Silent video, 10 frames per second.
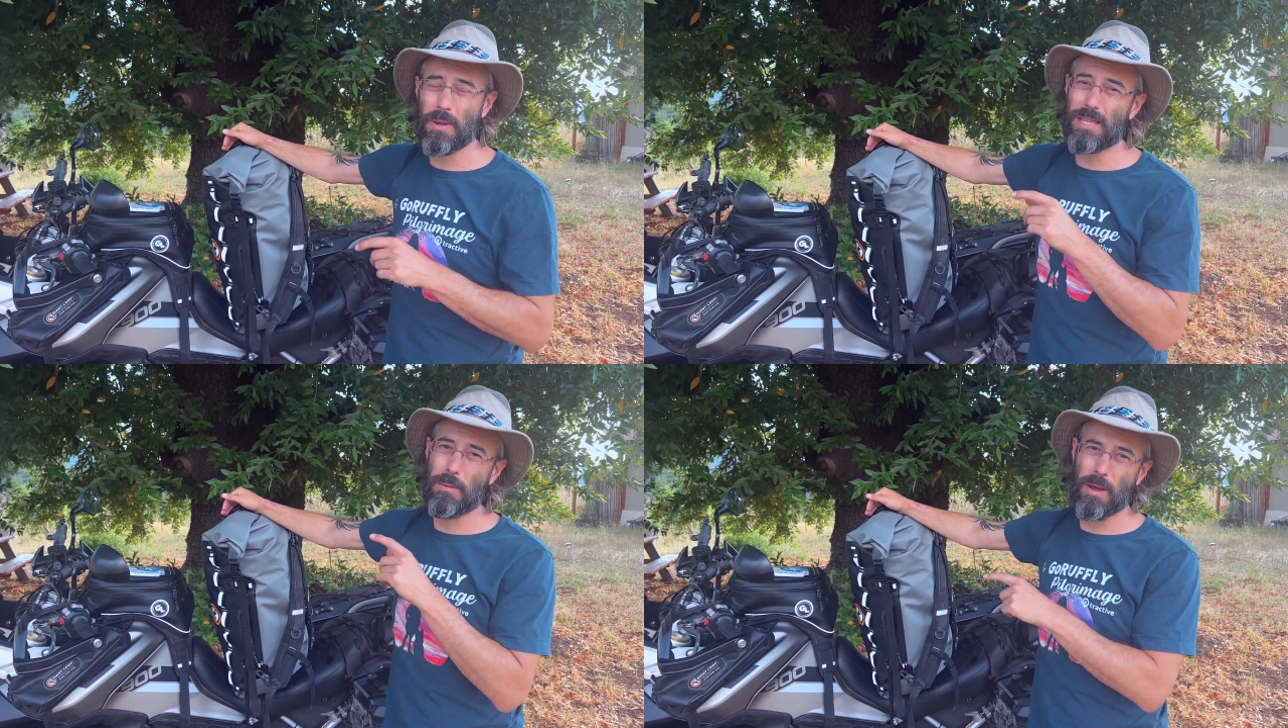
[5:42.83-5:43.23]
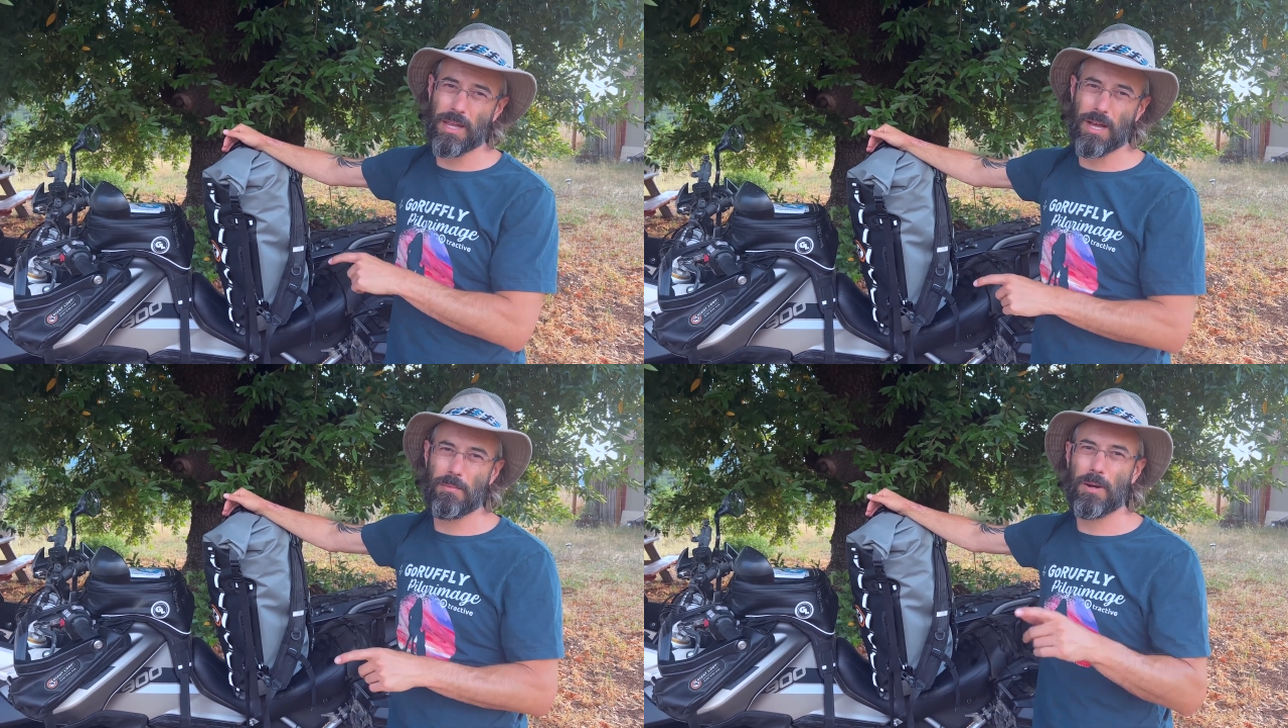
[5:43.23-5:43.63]
and they might
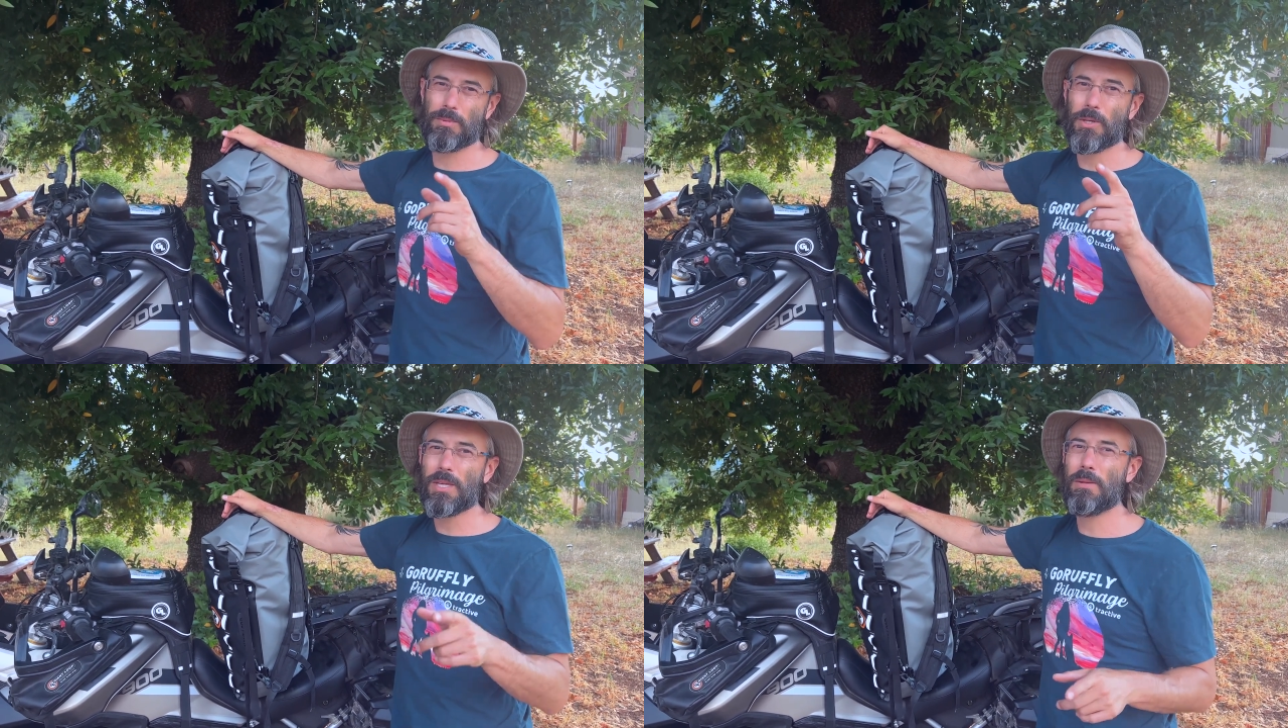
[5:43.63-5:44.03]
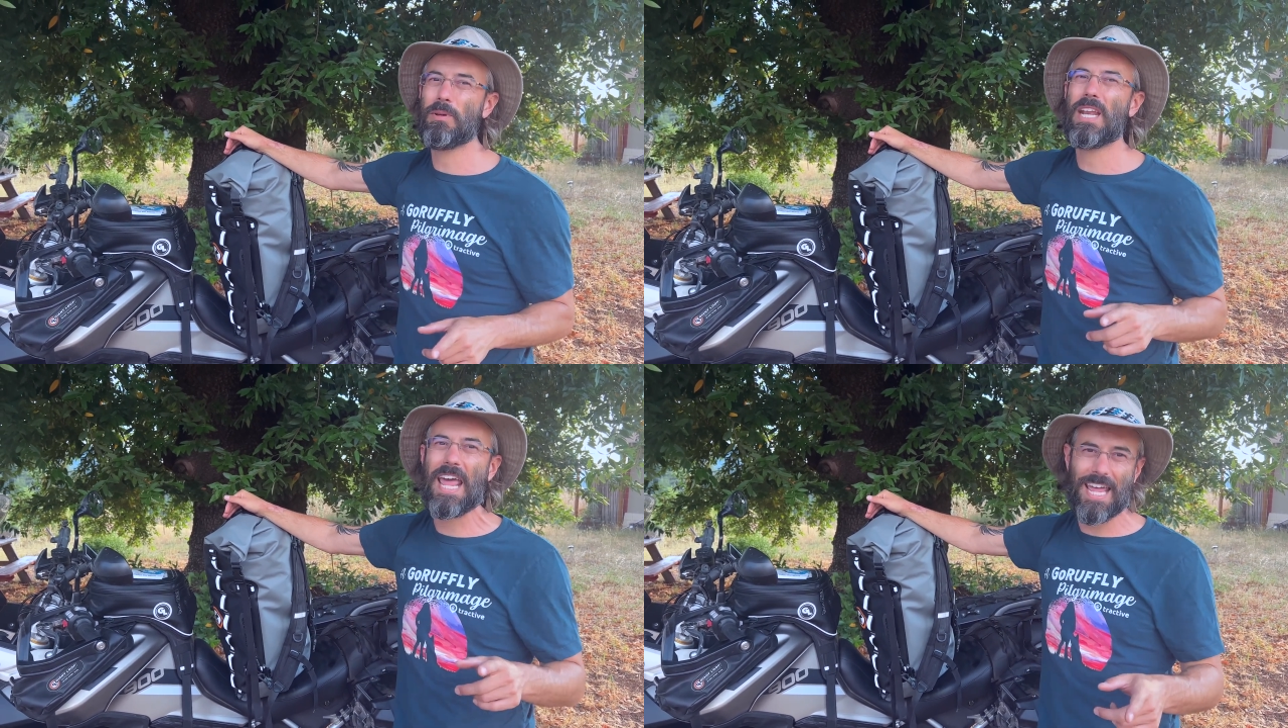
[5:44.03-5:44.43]
come up, so keep
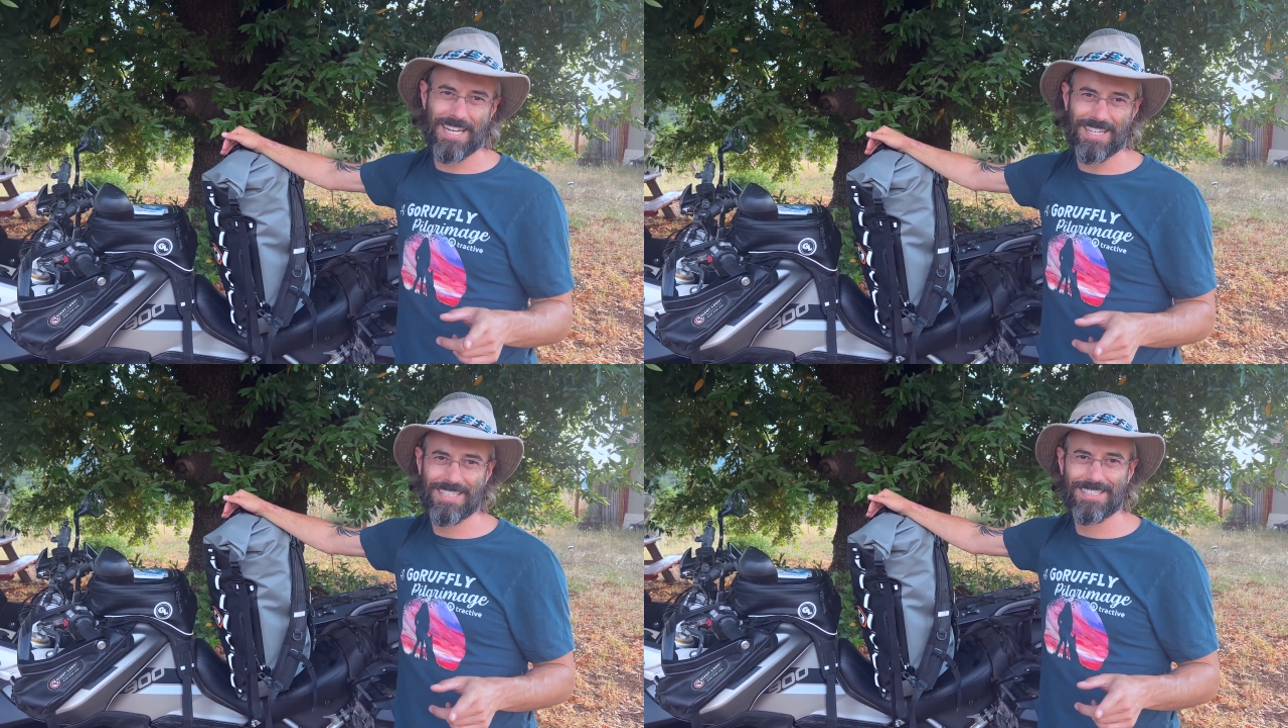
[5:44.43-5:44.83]
it handy.